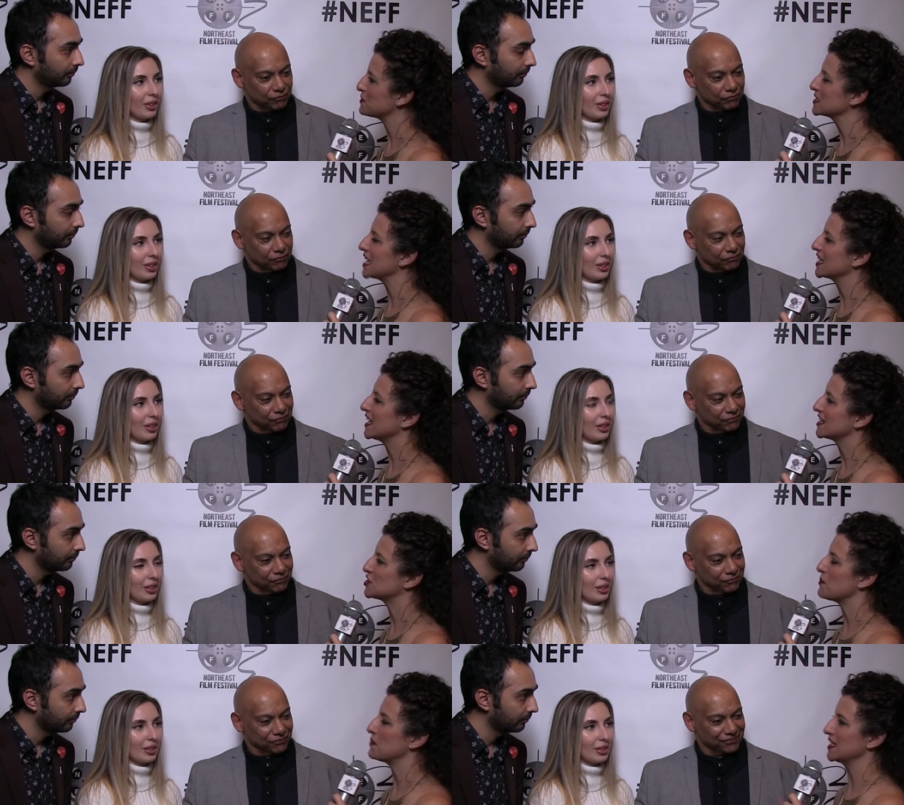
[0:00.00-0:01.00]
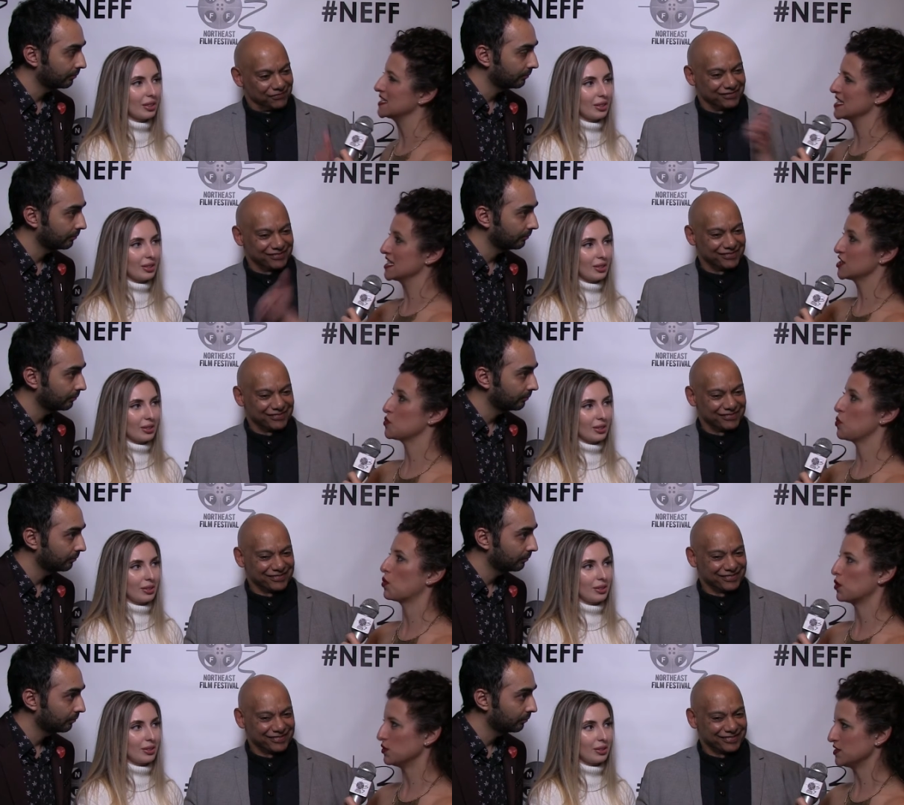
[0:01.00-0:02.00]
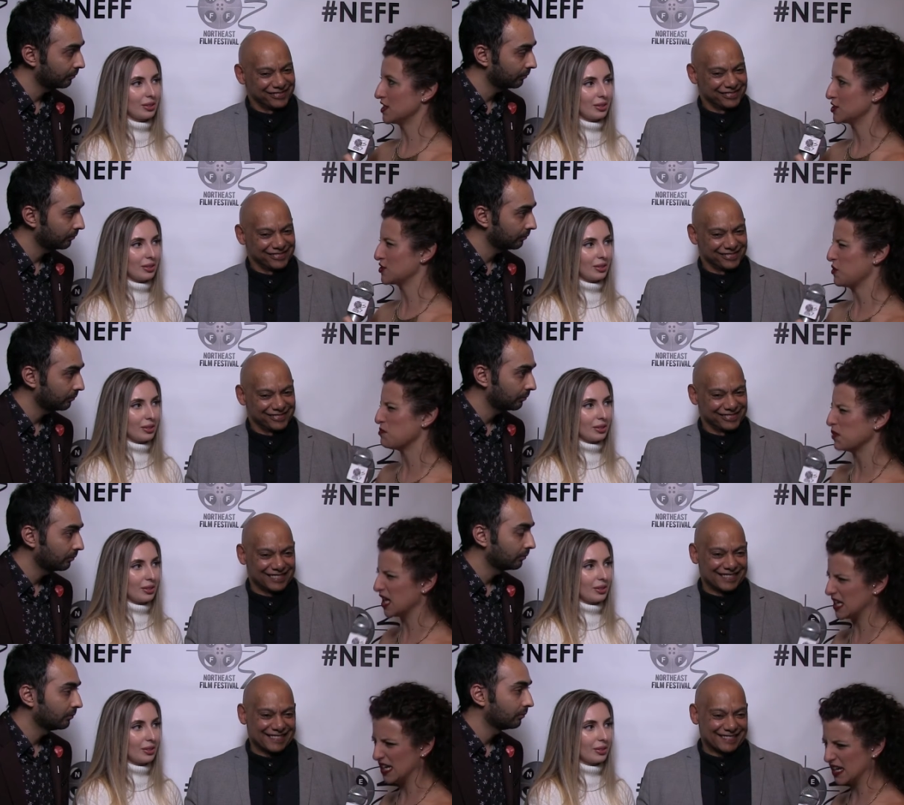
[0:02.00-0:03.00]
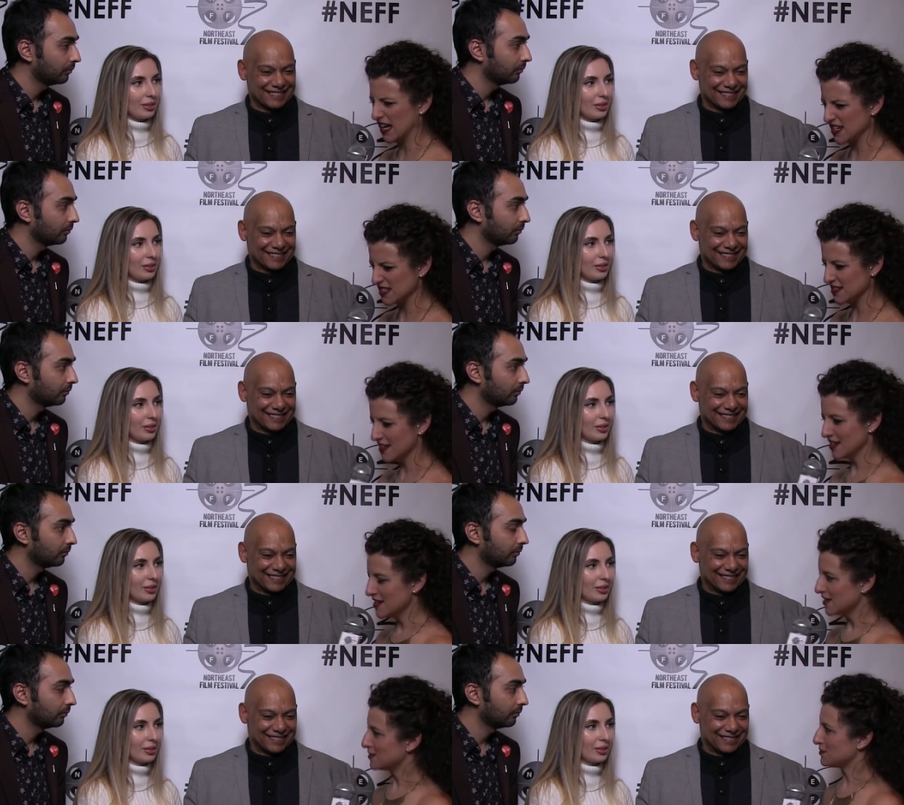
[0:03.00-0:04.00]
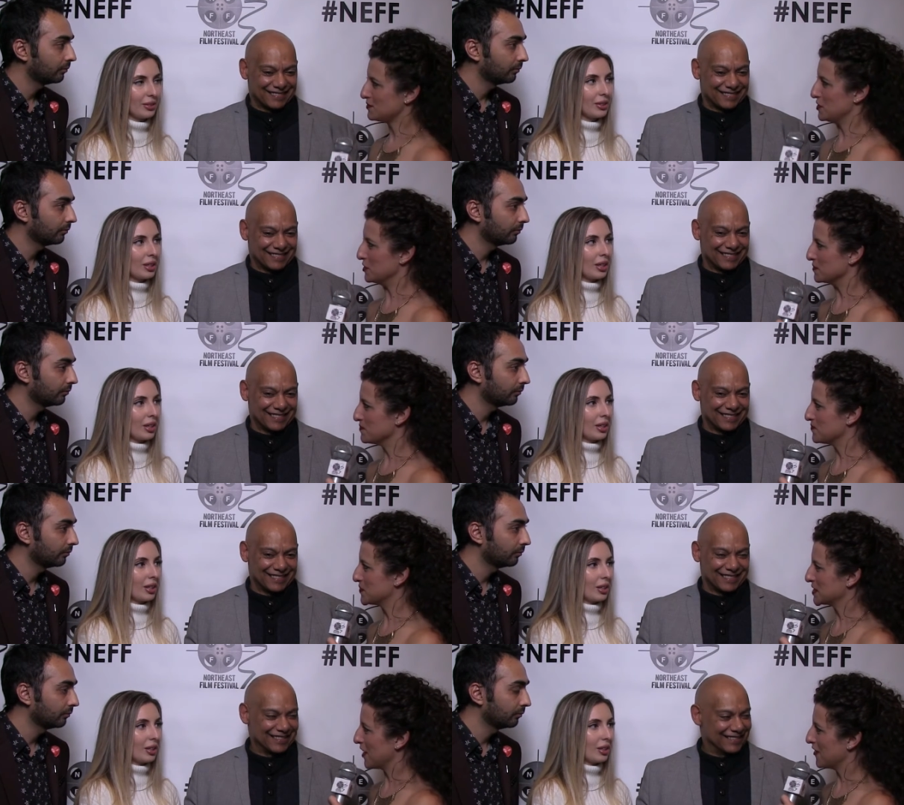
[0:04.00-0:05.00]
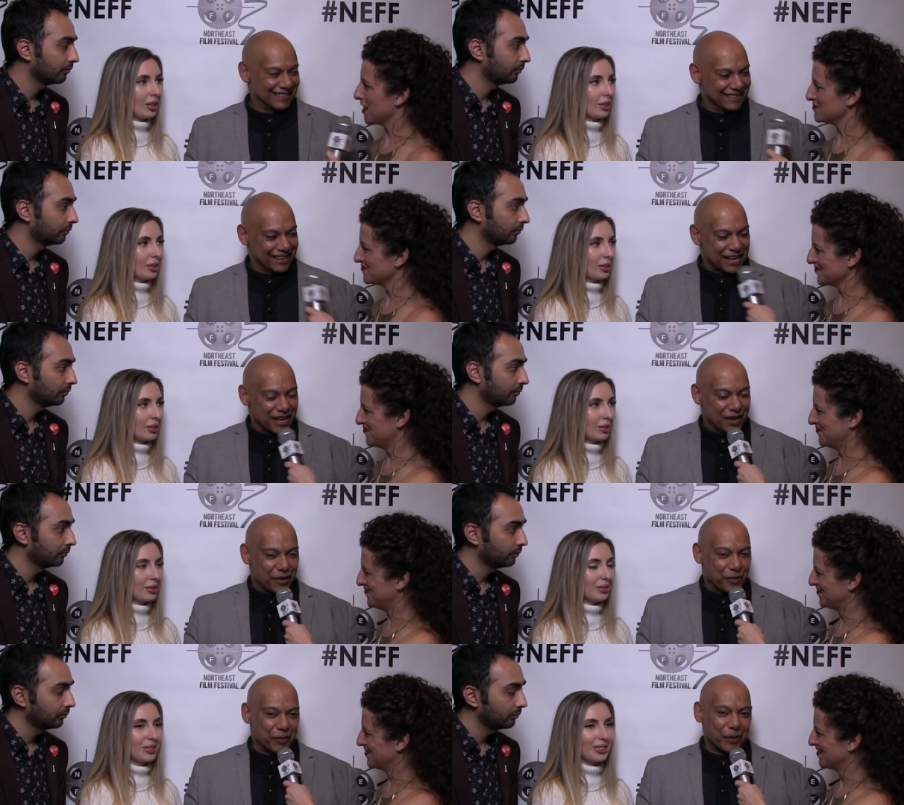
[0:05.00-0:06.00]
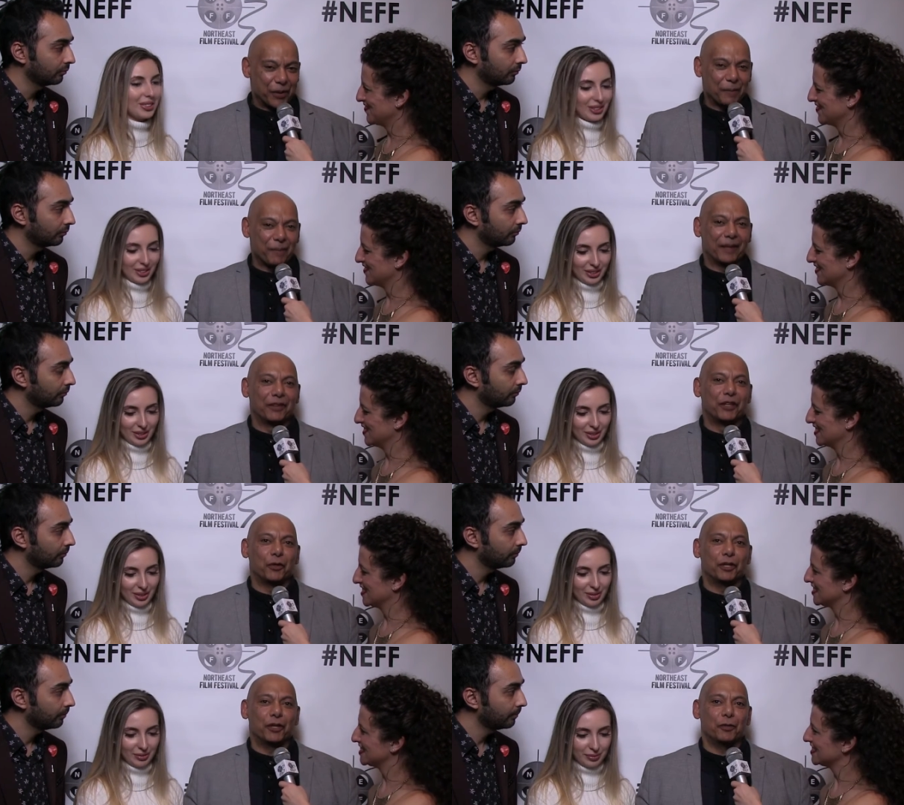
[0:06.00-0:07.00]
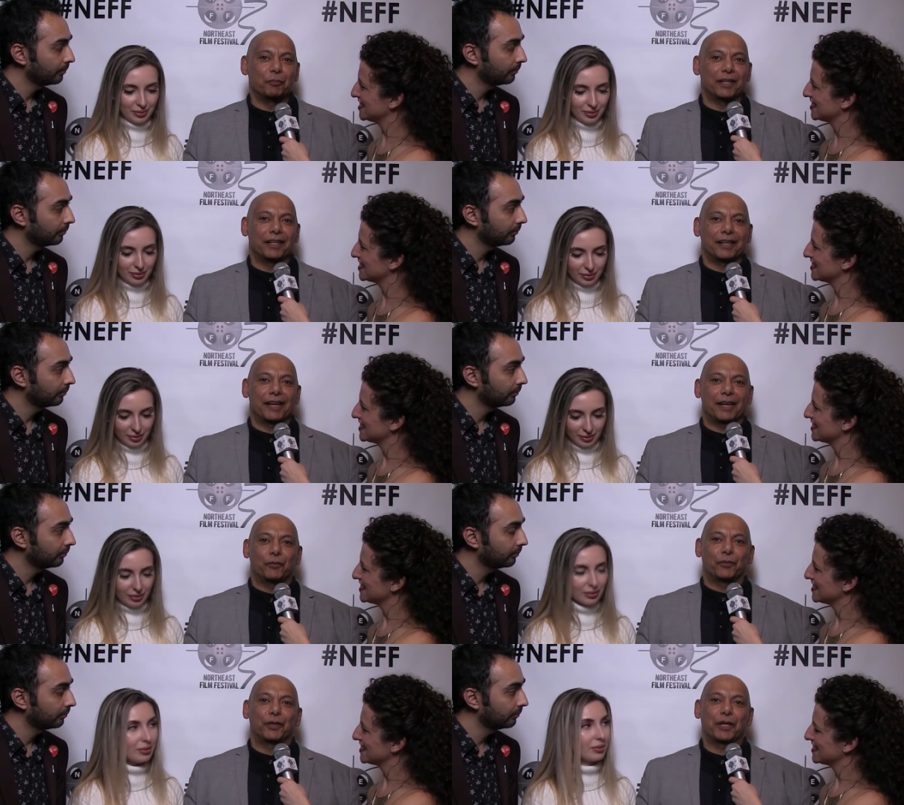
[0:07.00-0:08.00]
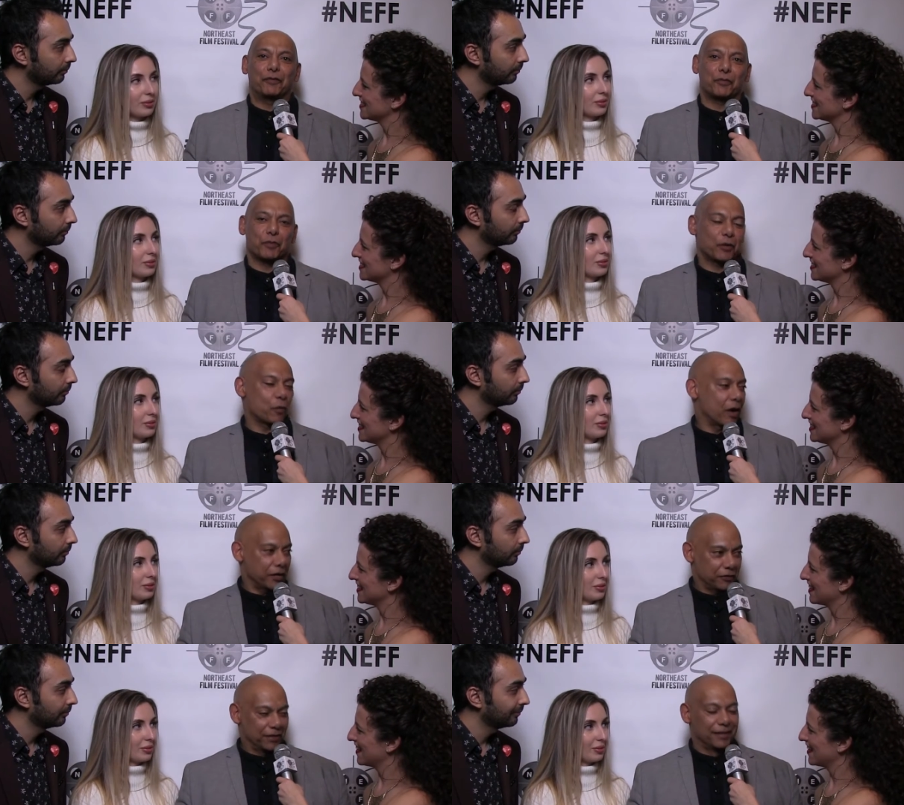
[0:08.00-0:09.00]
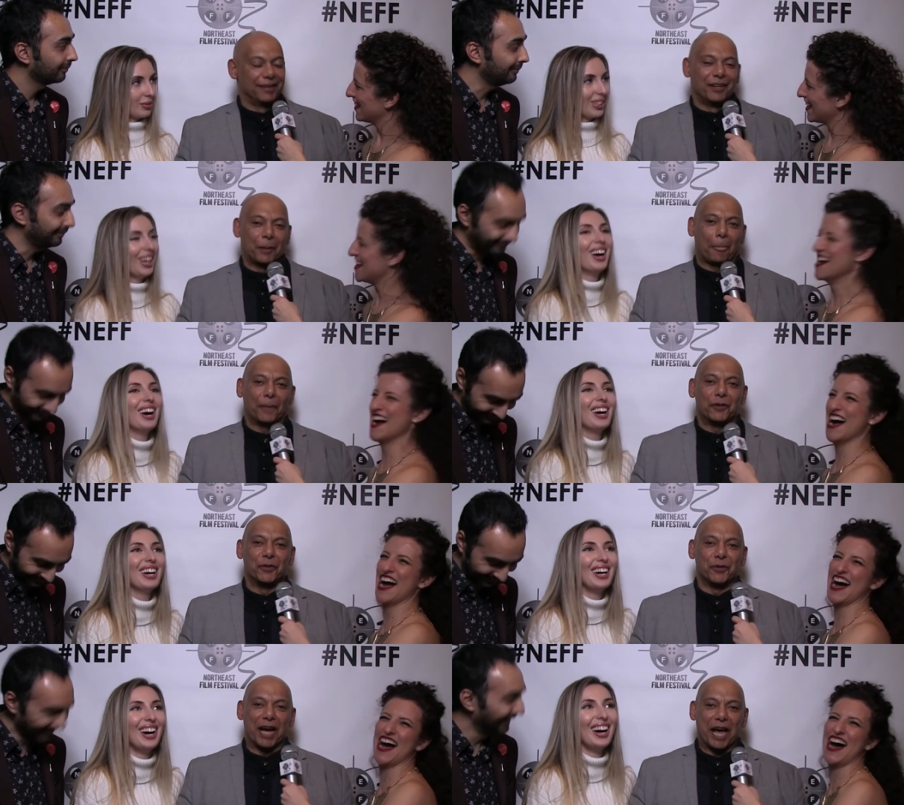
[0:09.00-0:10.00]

Speaker 1: what was that like jumping into this world that is so bloody and you know scary?
Speaker 2: Well, the only complaint I had came from my wife, who